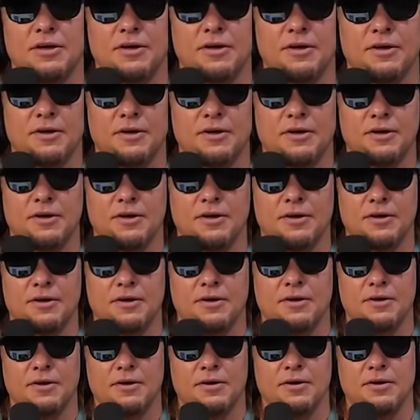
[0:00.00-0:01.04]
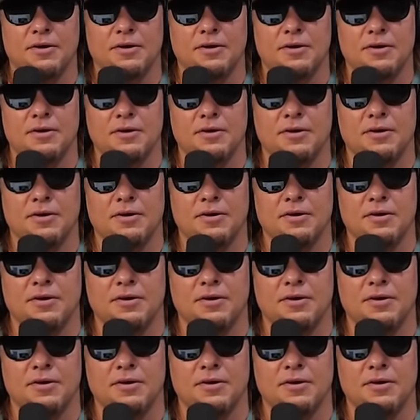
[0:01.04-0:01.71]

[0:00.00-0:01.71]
Nobody speaks.